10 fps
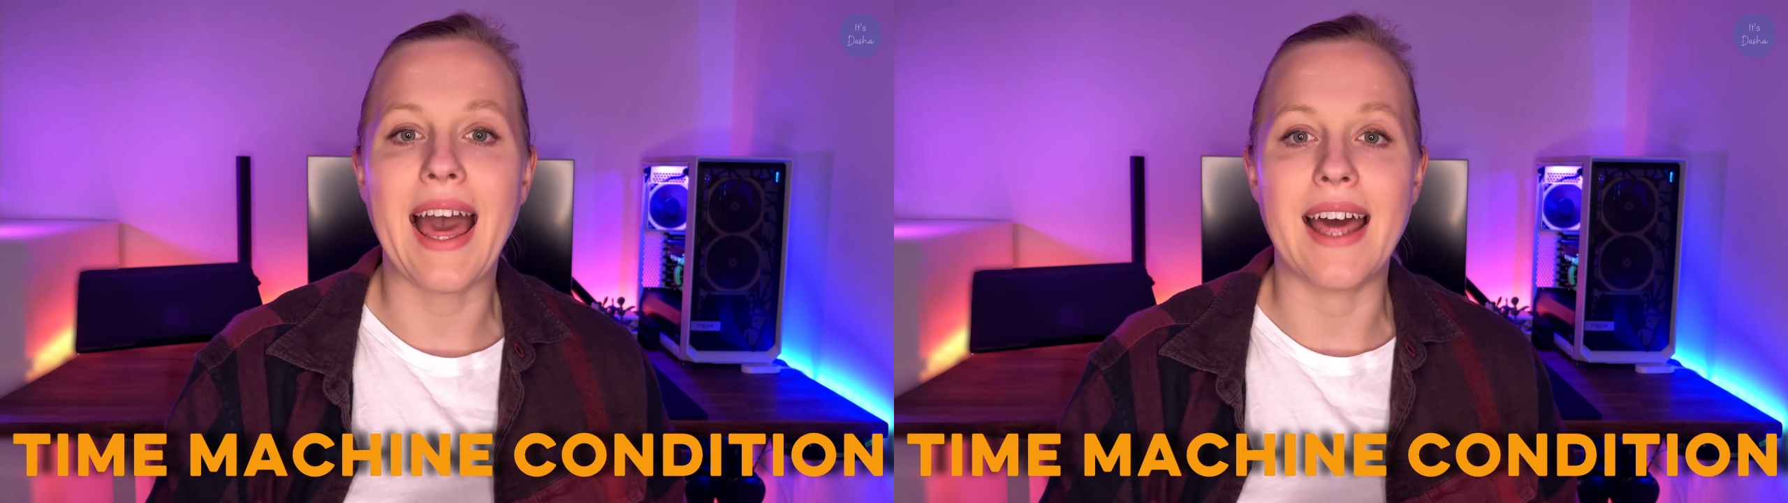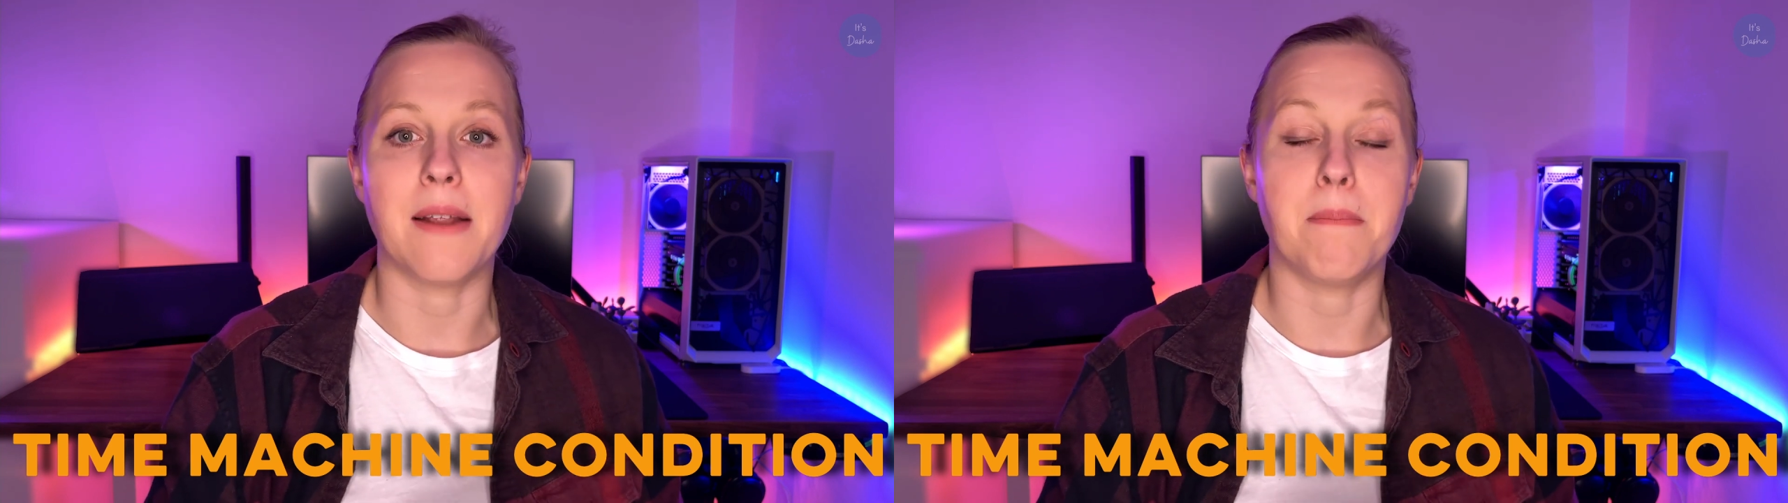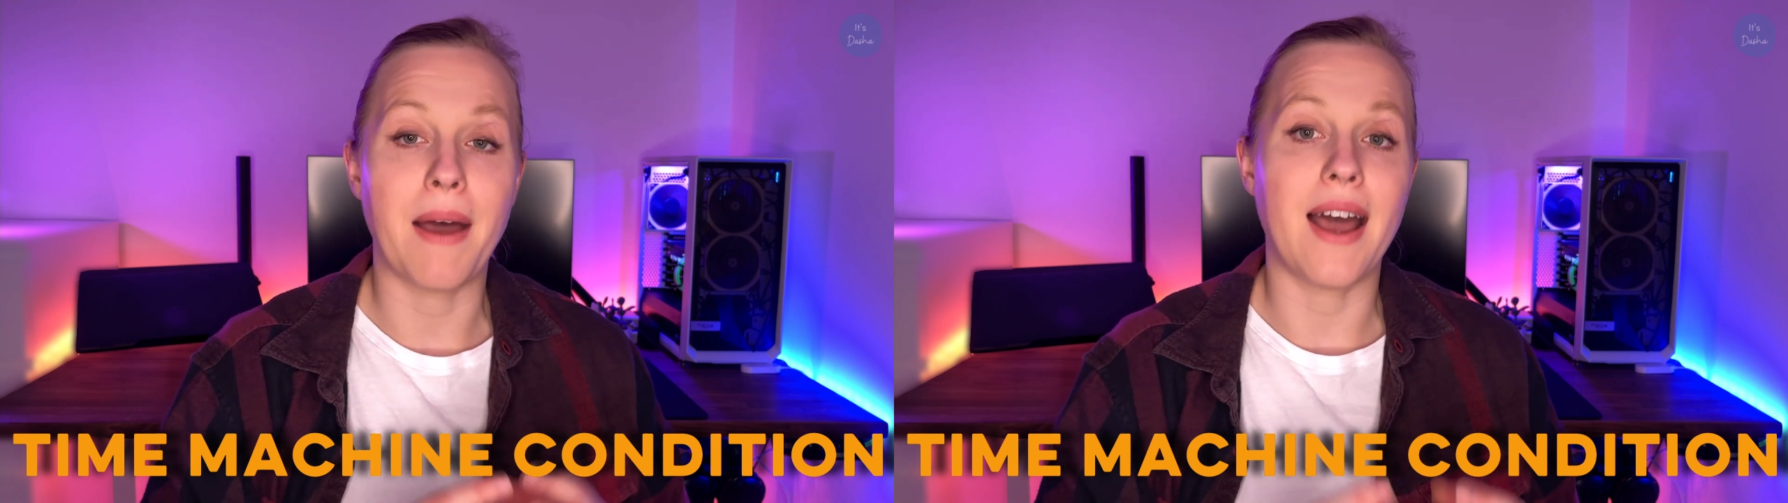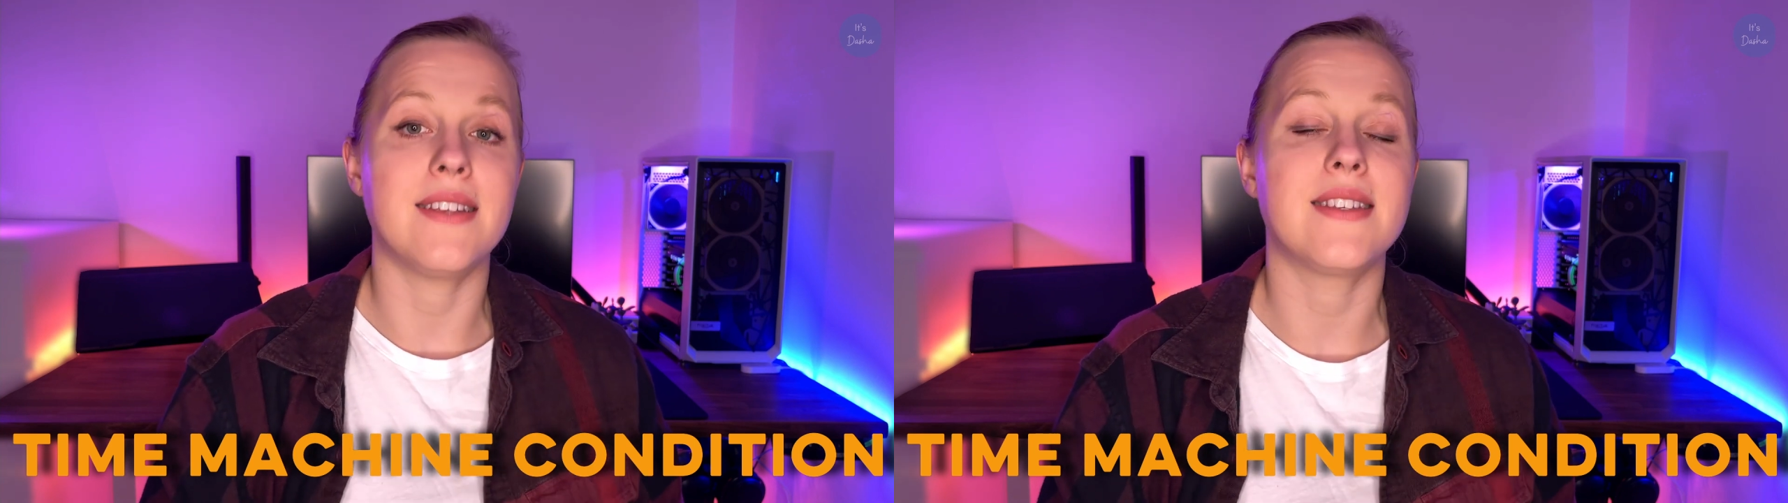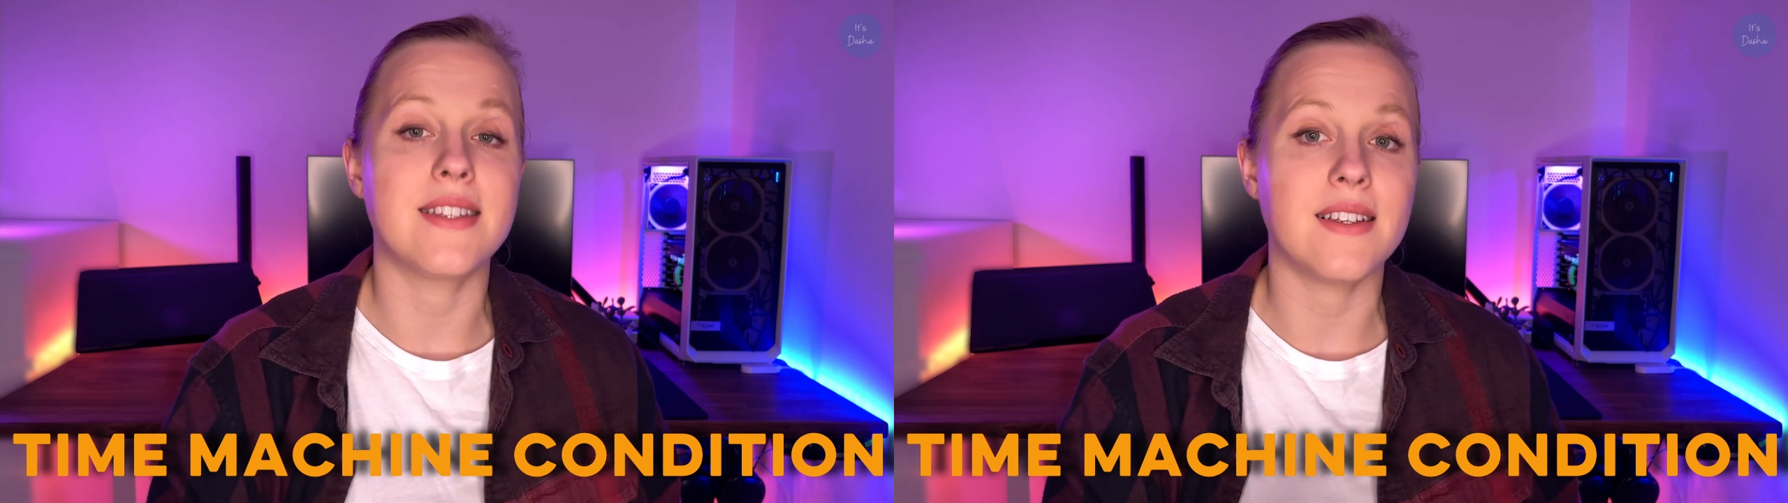at a
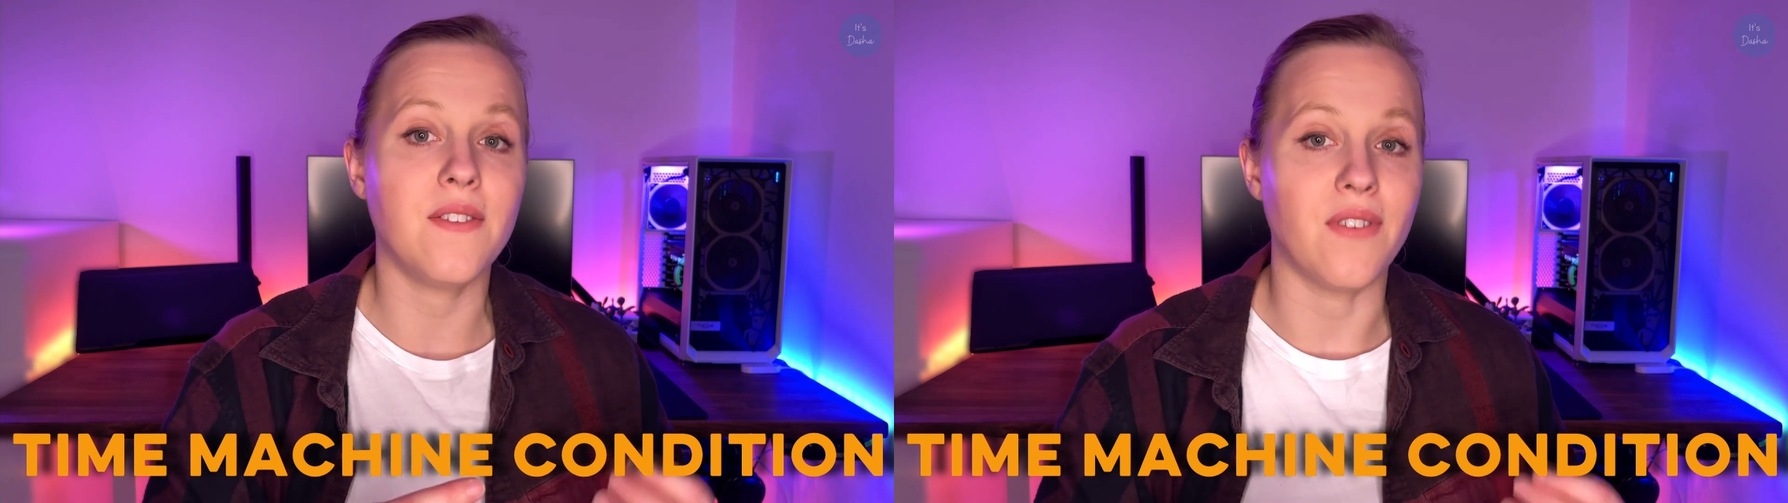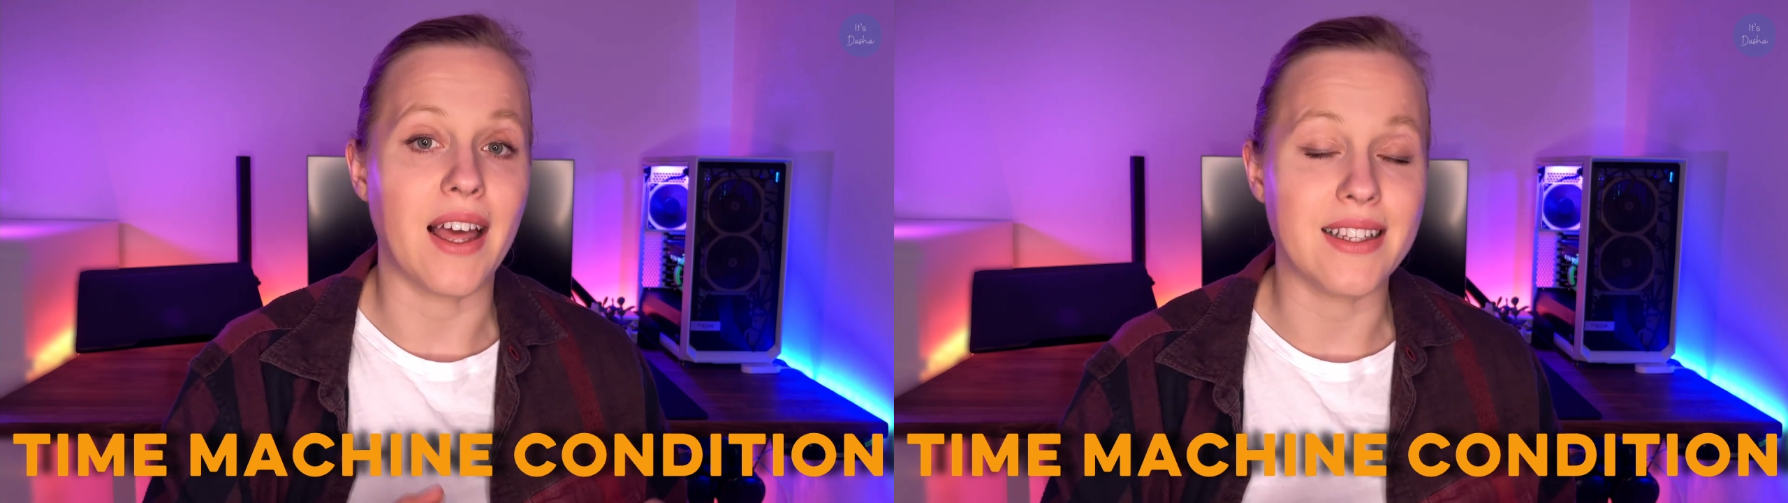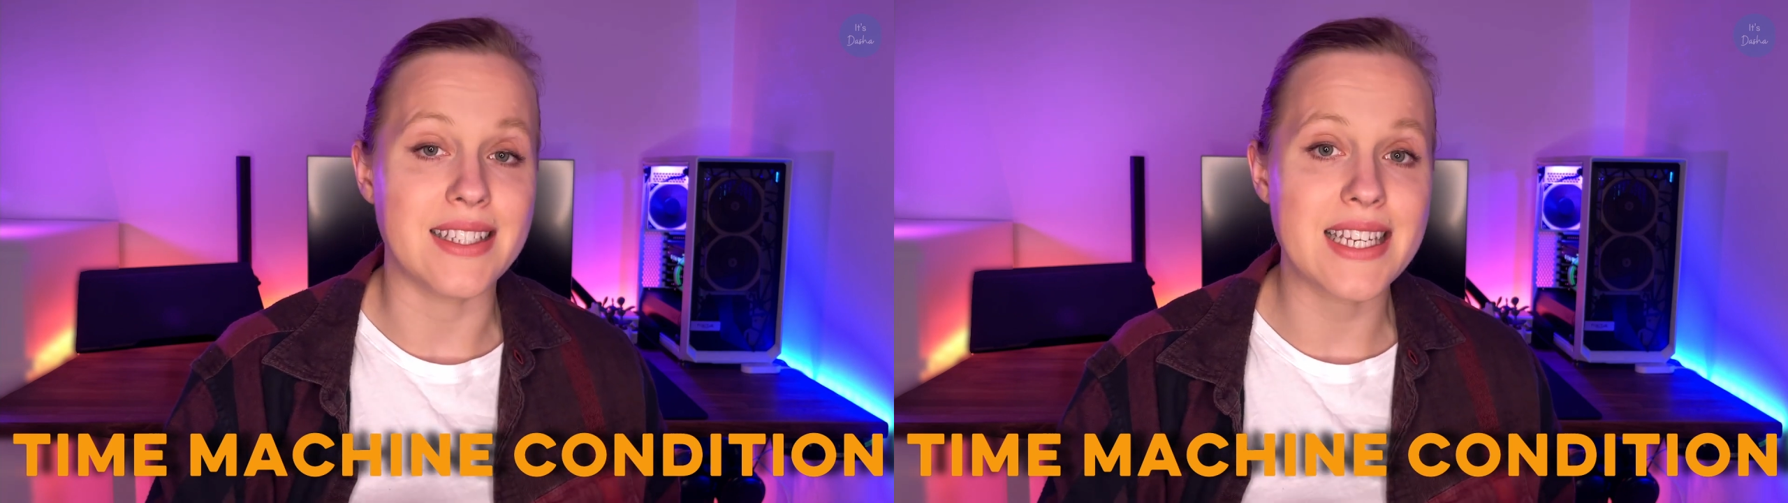past event